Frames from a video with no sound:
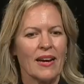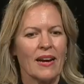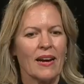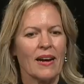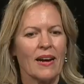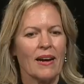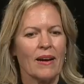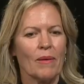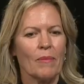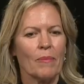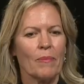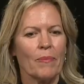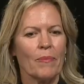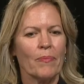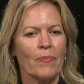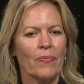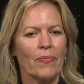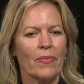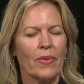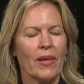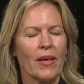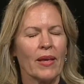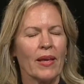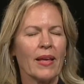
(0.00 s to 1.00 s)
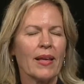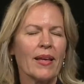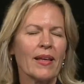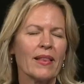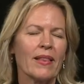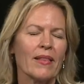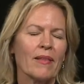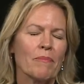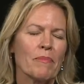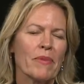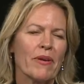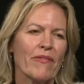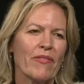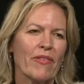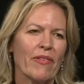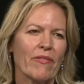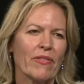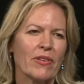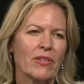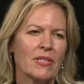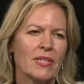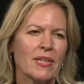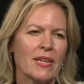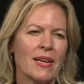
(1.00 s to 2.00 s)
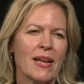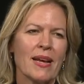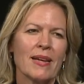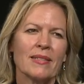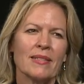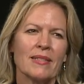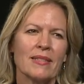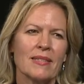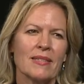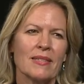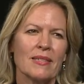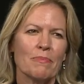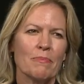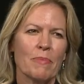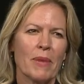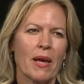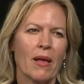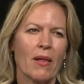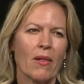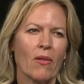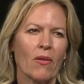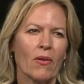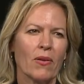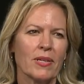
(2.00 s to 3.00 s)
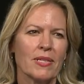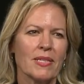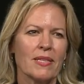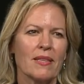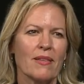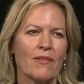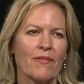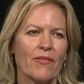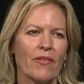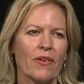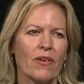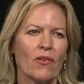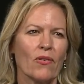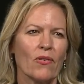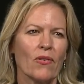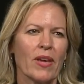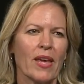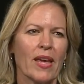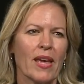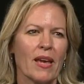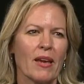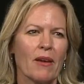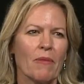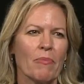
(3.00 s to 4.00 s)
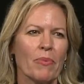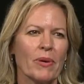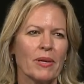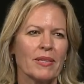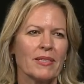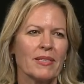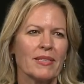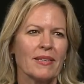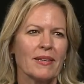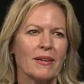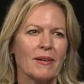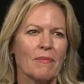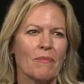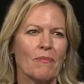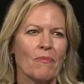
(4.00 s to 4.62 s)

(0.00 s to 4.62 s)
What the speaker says: My favorite snack to smell is the funnel cake, but